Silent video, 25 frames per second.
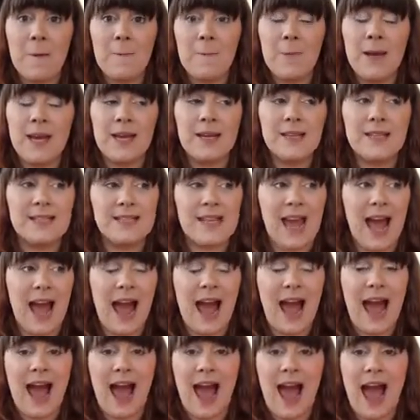because
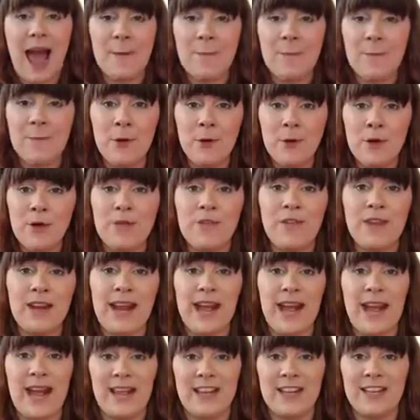I'm moving
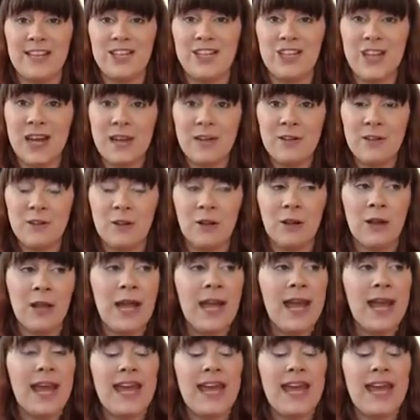it gentle.